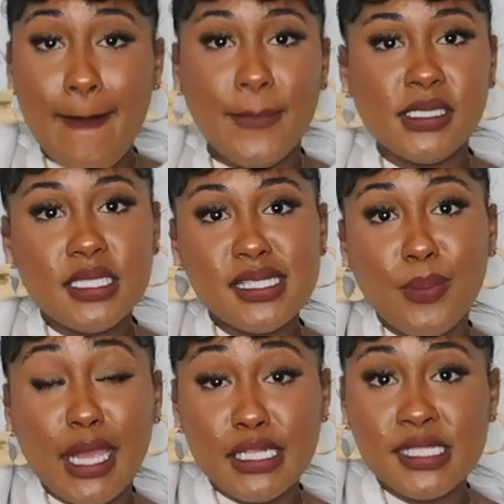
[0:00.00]
But just
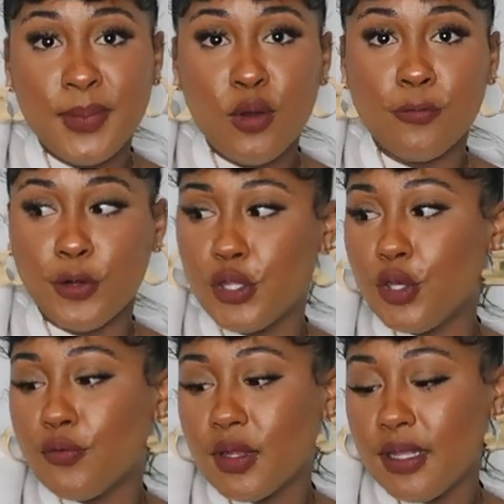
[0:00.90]
some inspo for
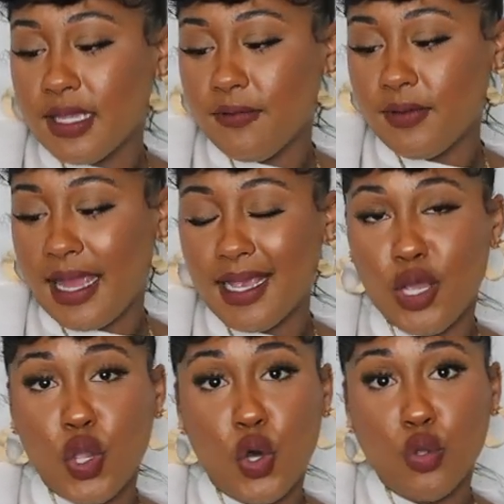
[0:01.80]
you if you're looking for like
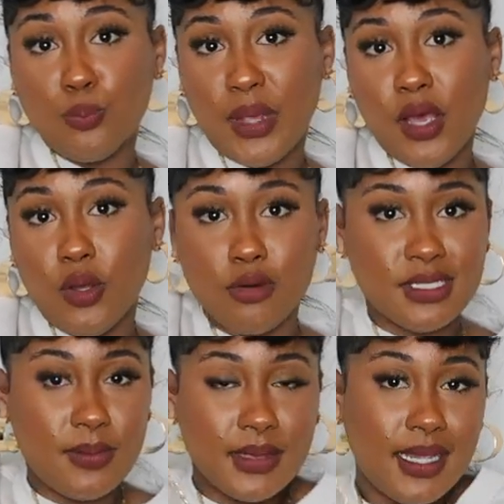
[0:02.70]
a gold belt or
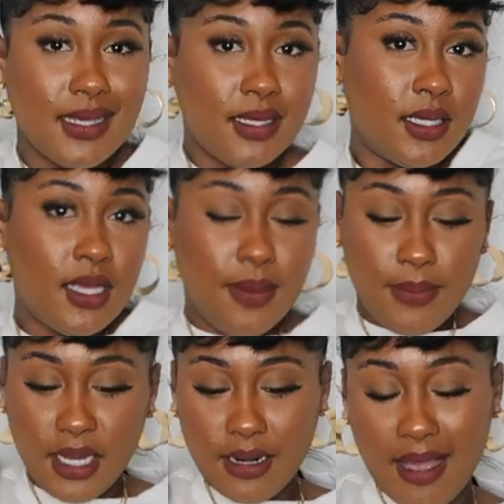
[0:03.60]
something,
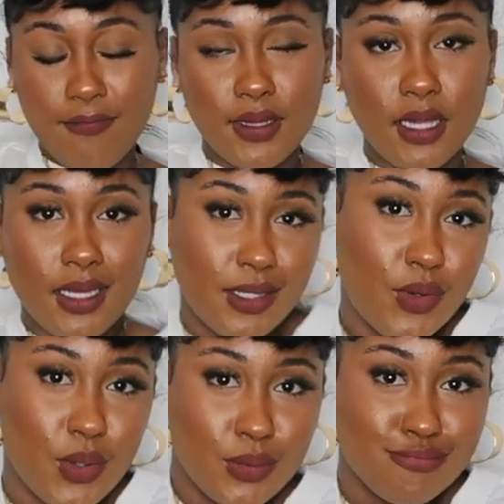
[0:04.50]
make your outfit look a
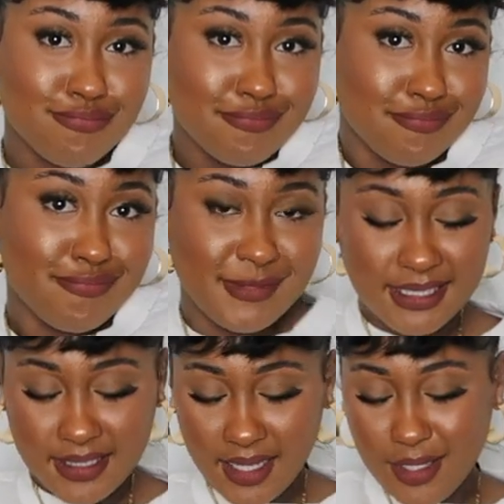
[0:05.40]
little
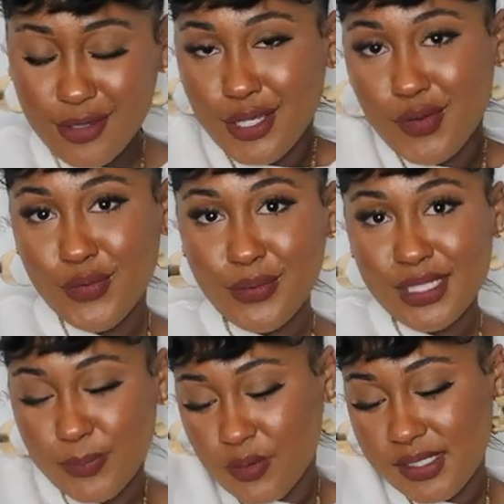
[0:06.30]
a little cute
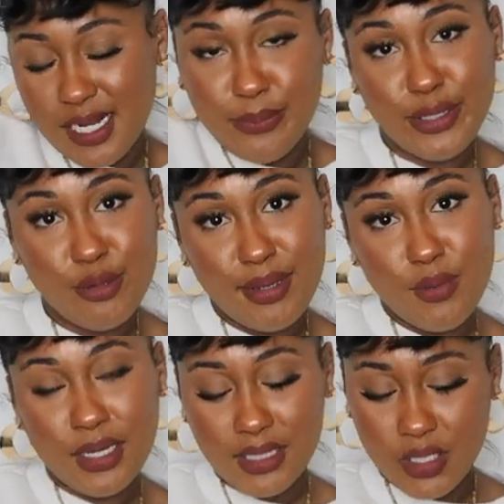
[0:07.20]
spruce it up a little
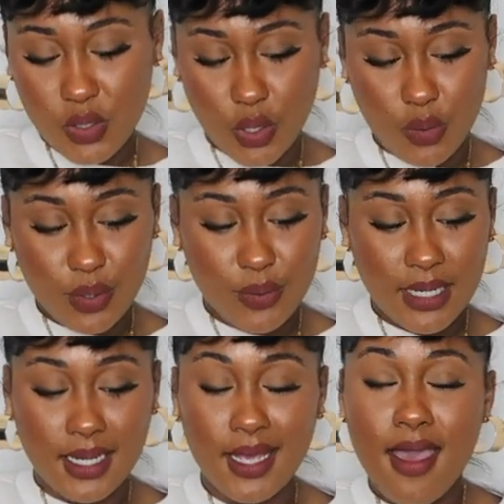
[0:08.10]
bit with a little gold
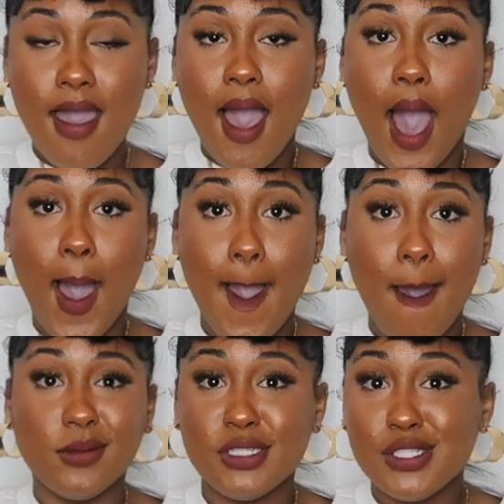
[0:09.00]
on it
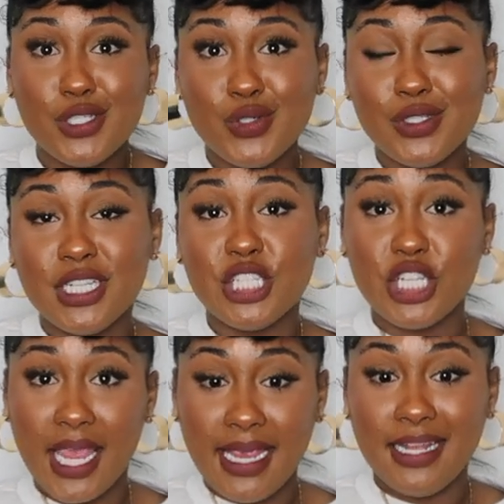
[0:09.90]
um, just use the
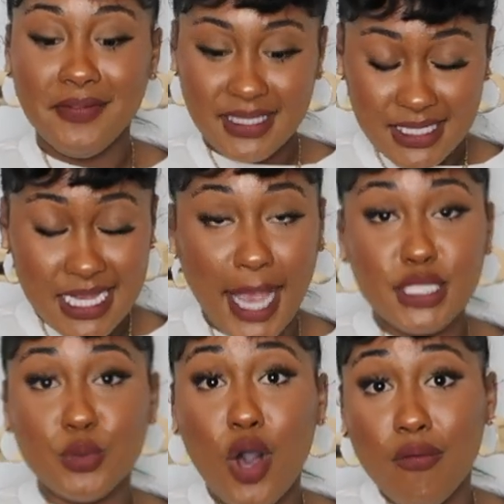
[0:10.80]
chain if it's
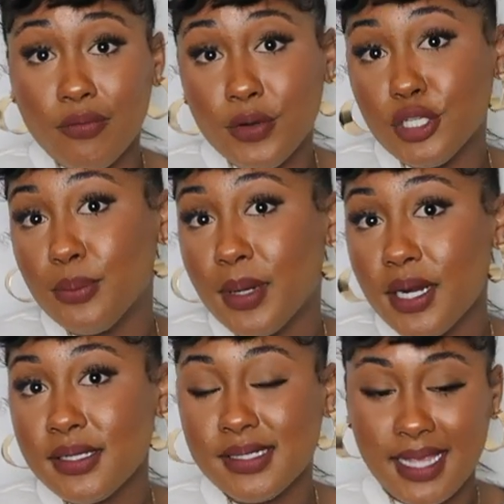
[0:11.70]
detachable off of one of your
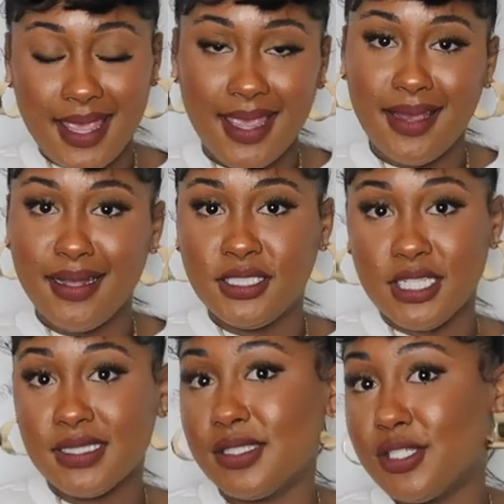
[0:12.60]
purse and
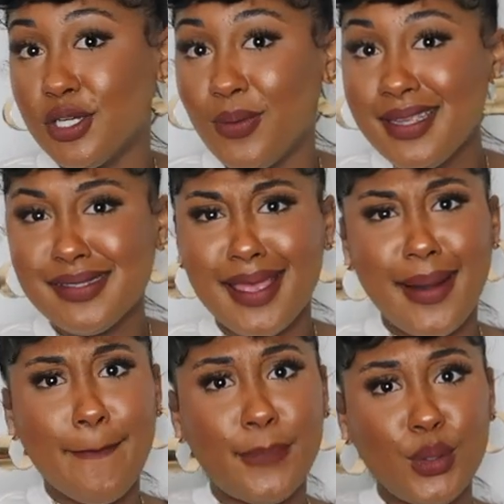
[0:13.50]
adjust it to your waist and